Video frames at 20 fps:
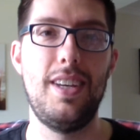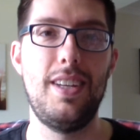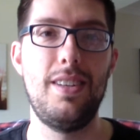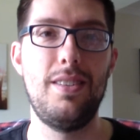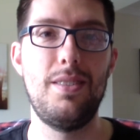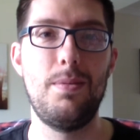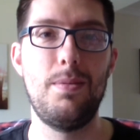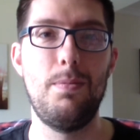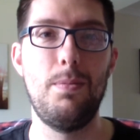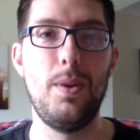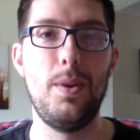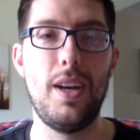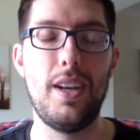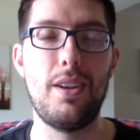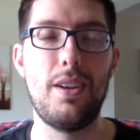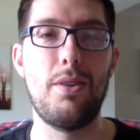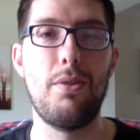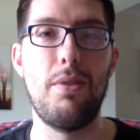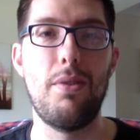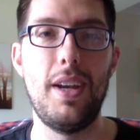and we
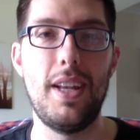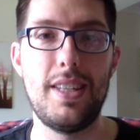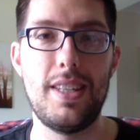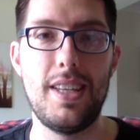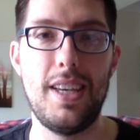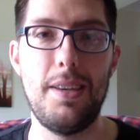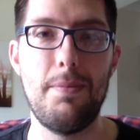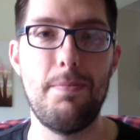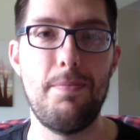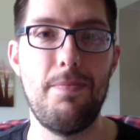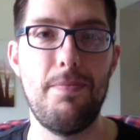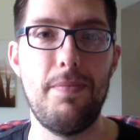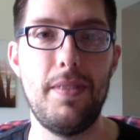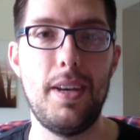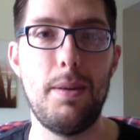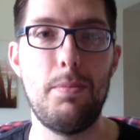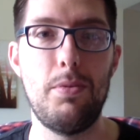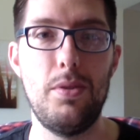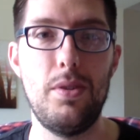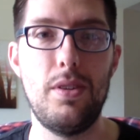had a great time.
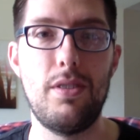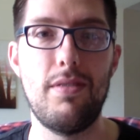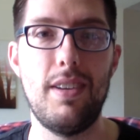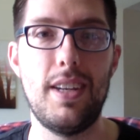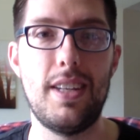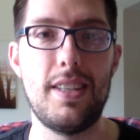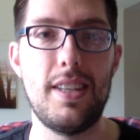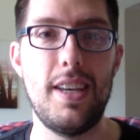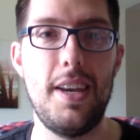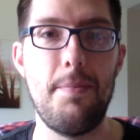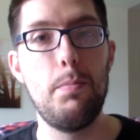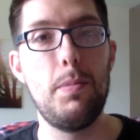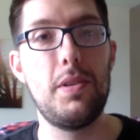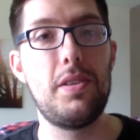Absolutely great time.